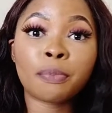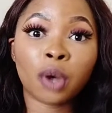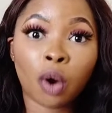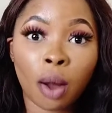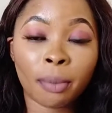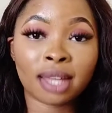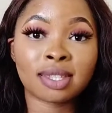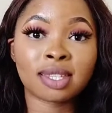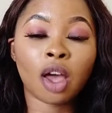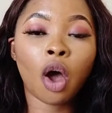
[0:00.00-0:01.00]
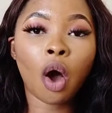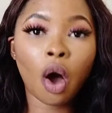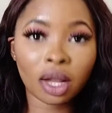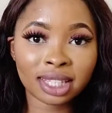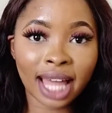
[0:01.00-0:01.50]
your comments
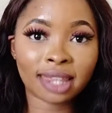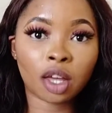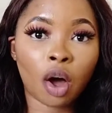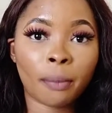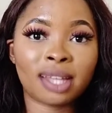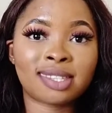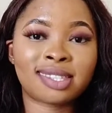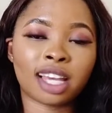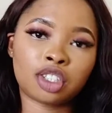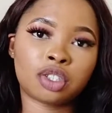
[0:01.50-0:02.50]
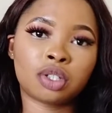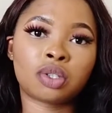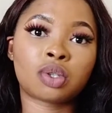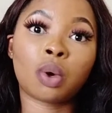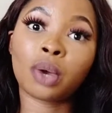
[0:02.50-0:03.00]
under the comment sections.